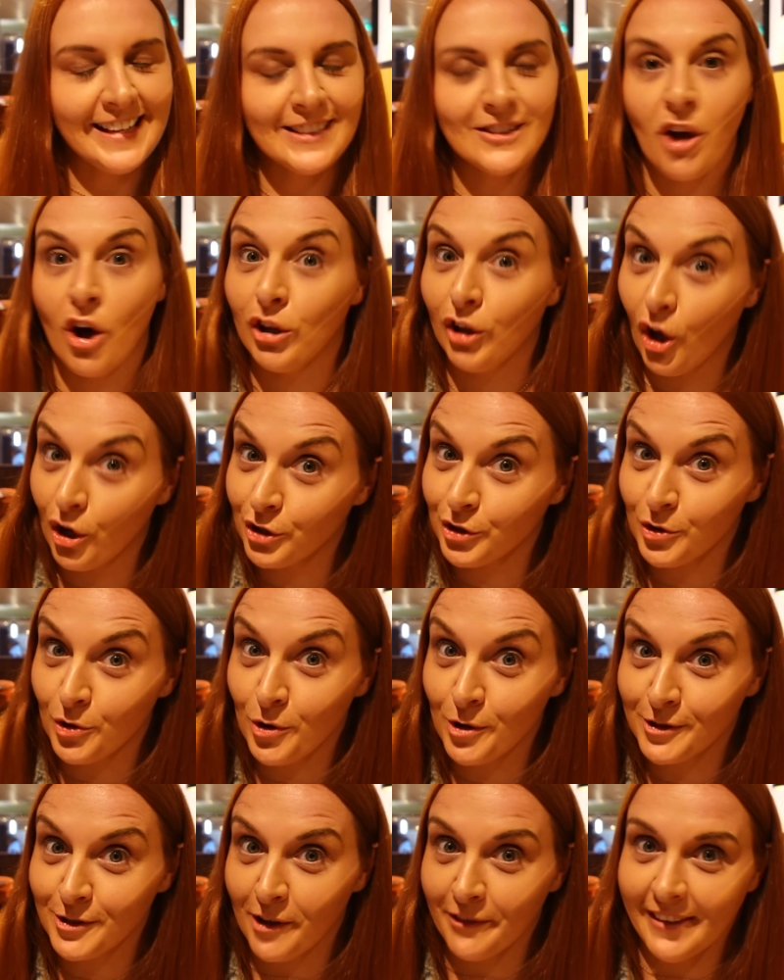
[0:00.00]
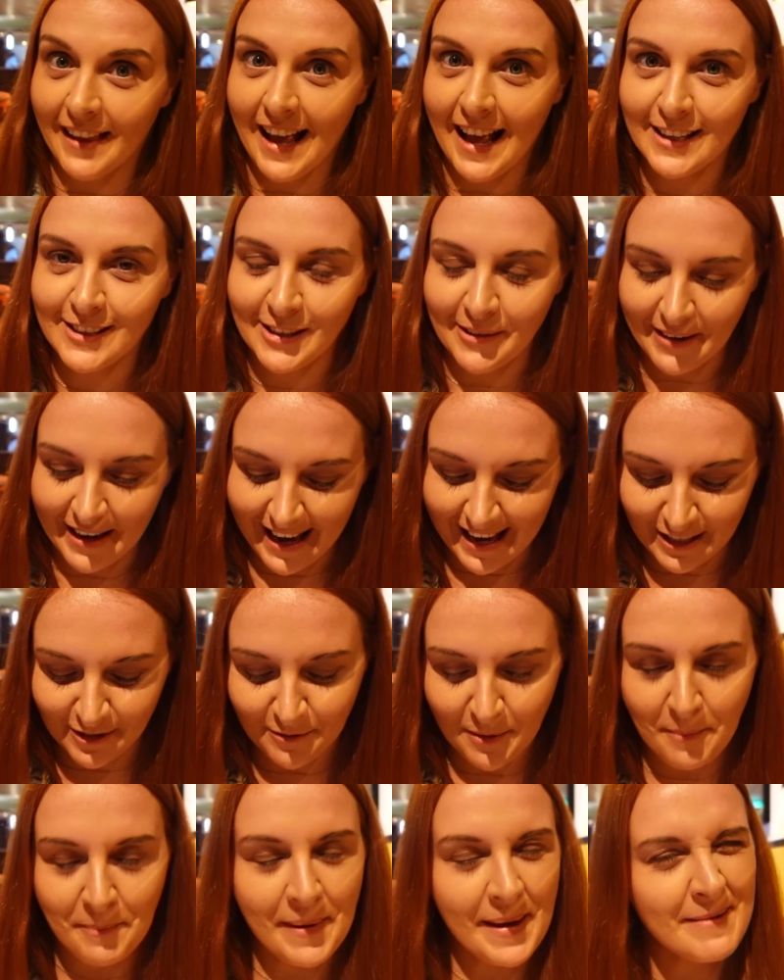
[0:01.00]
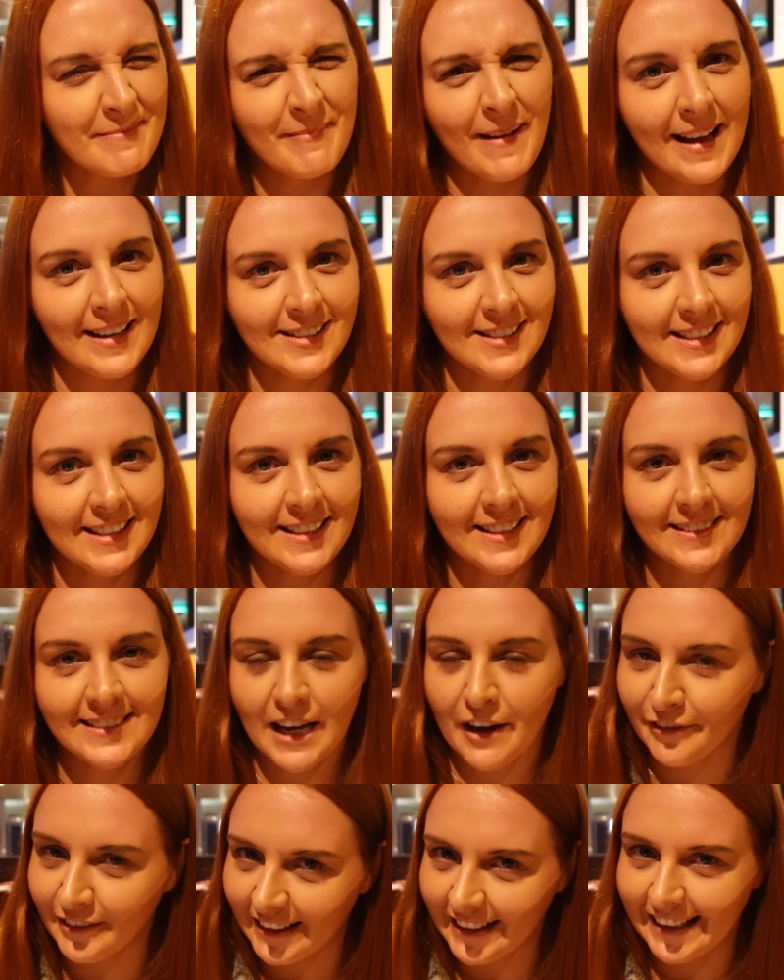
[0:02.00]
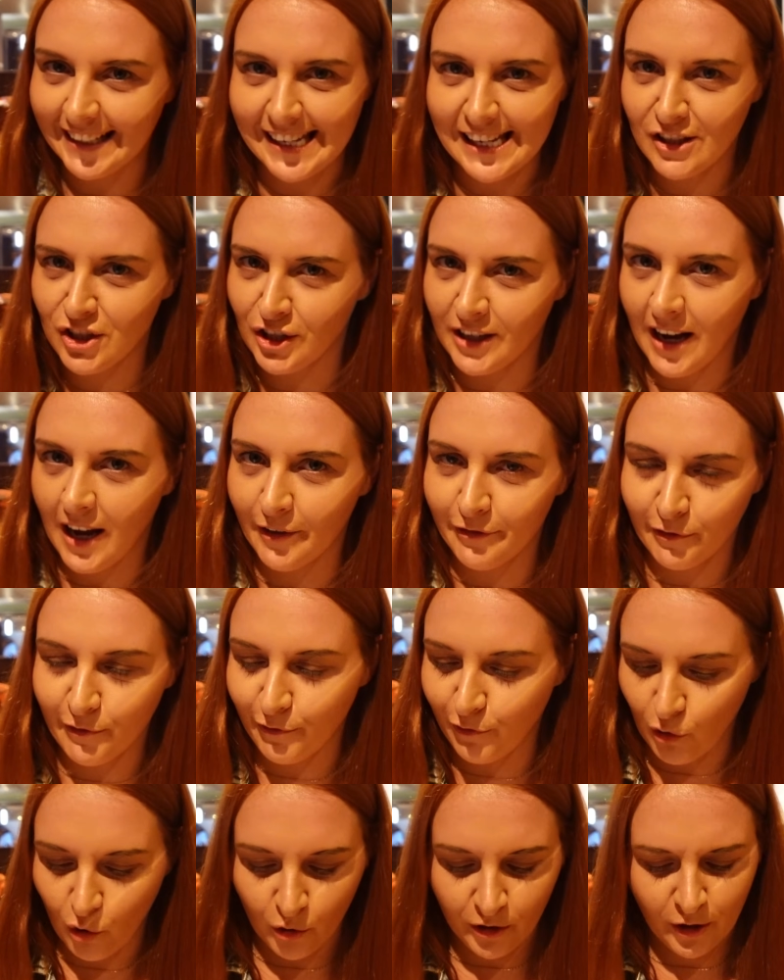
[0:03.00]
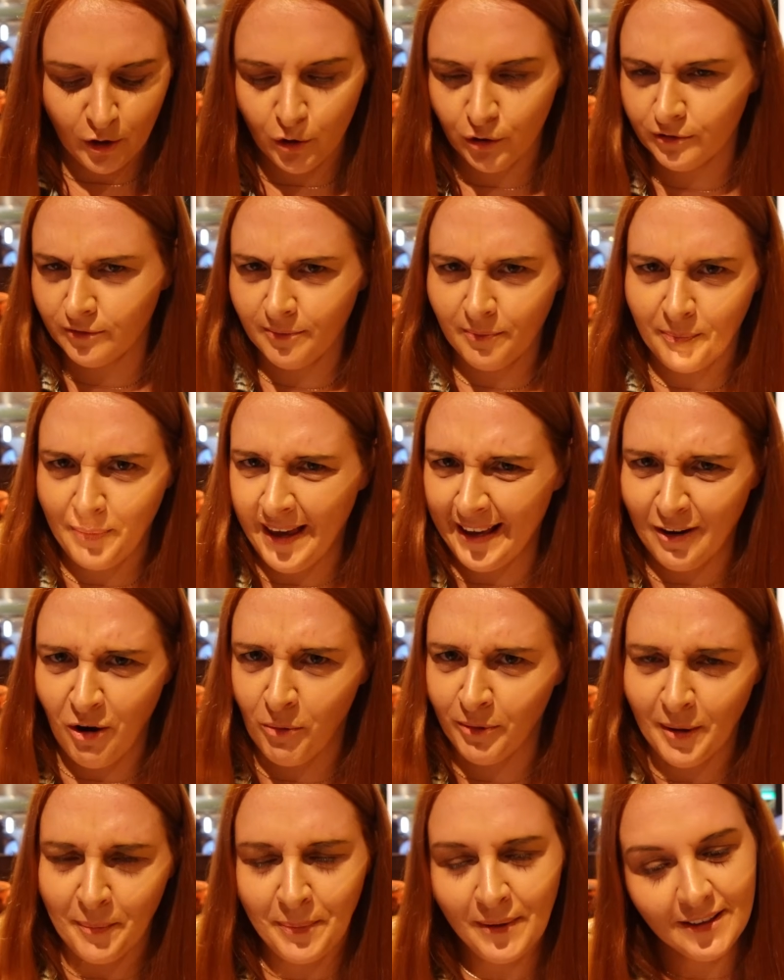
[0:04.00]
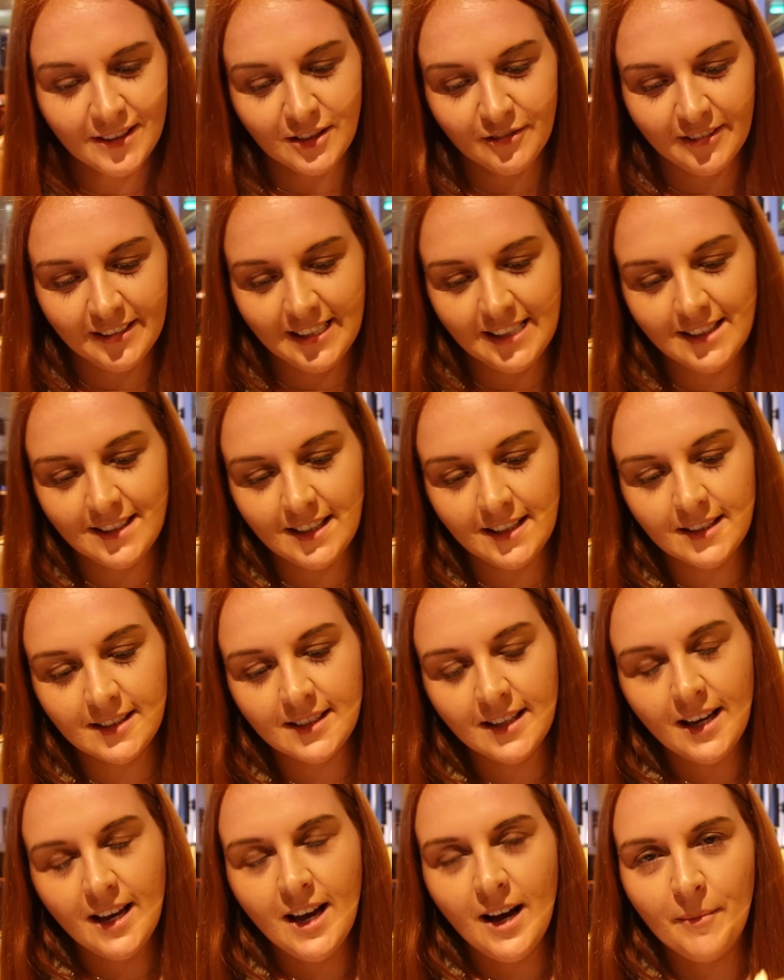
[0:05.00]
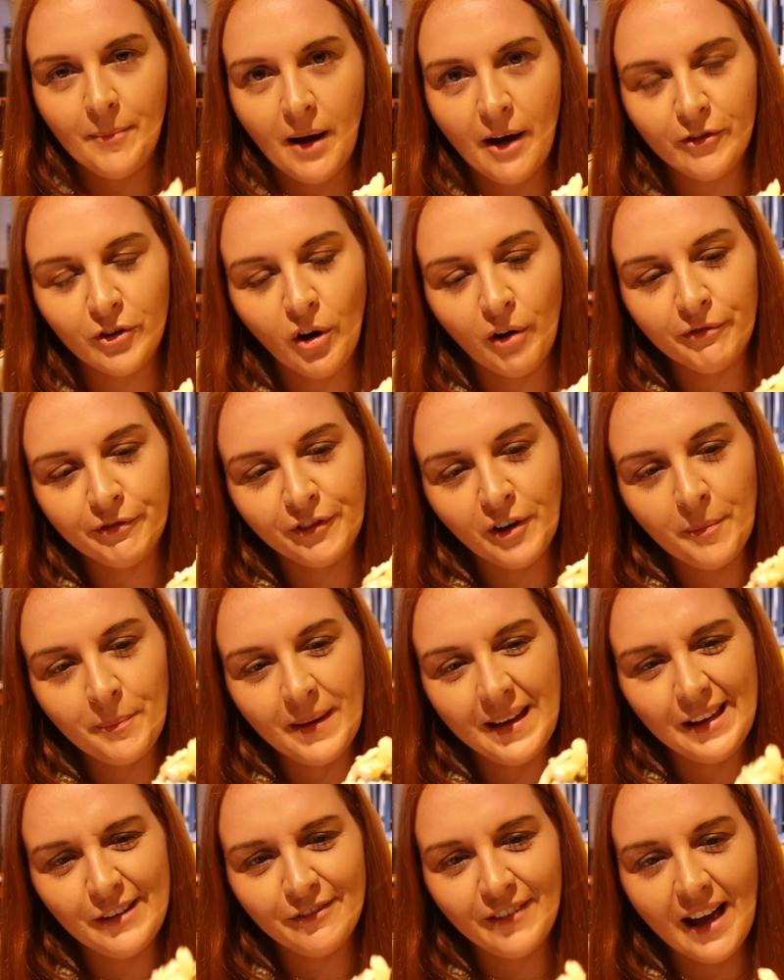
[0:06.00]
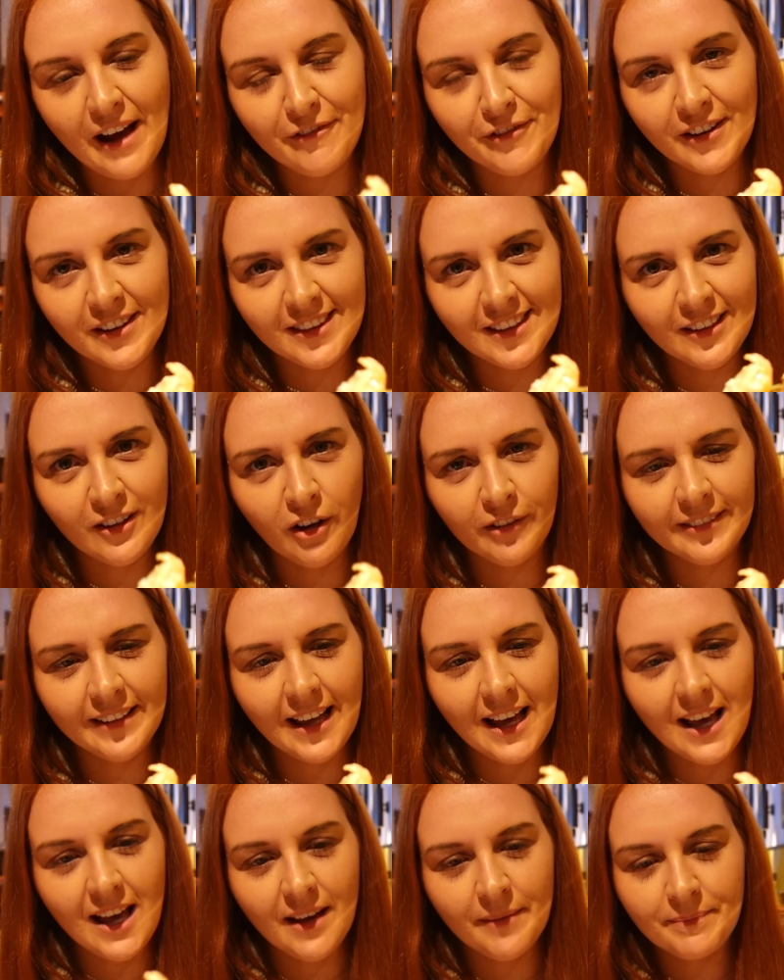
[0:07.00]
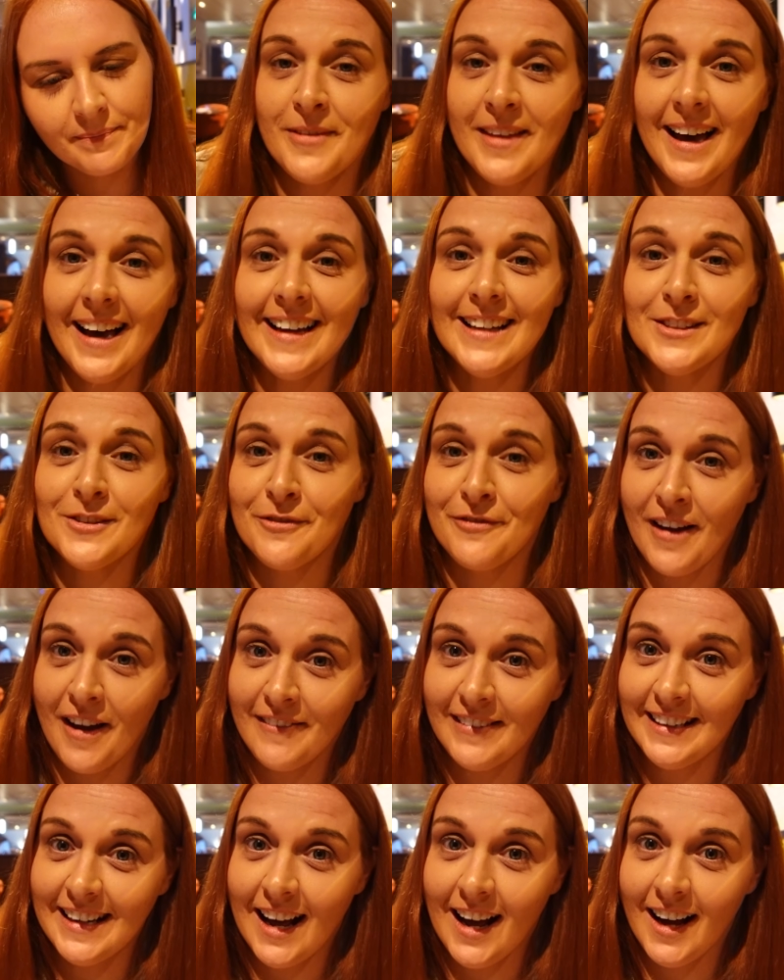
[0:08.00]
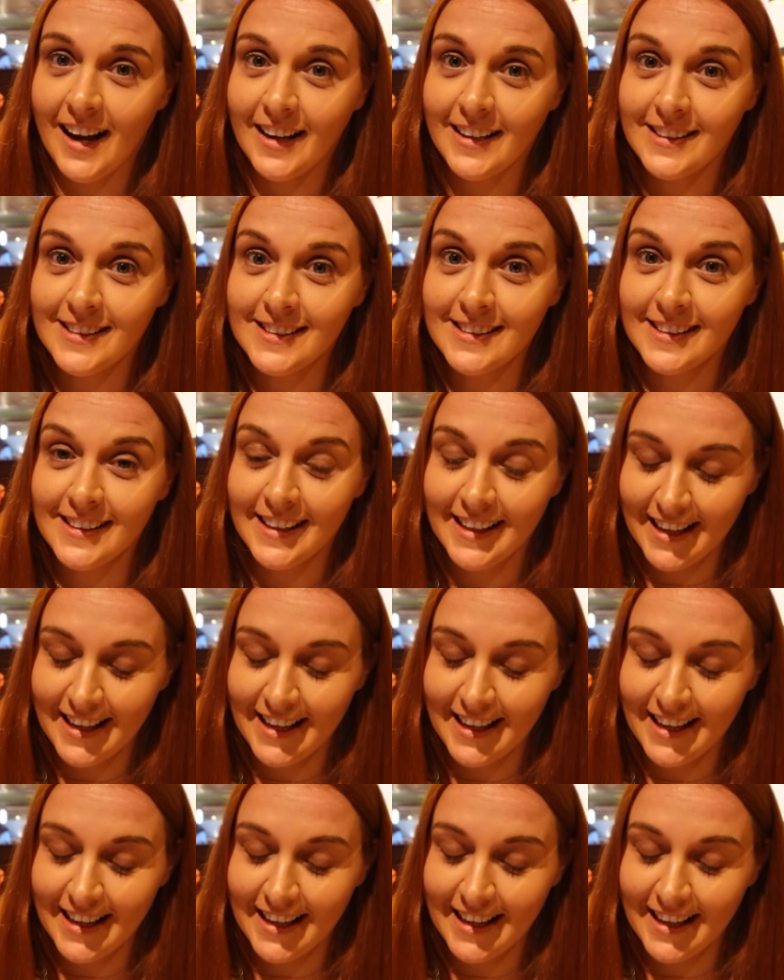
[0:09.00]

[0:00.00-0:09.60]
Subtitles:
It's got a lot of sauce on there, so it is a bit messy. You definitely need your knife and fork. You couldn't pick up the pita and eat it. But I've gone for a bit of everything on there. That is very nice.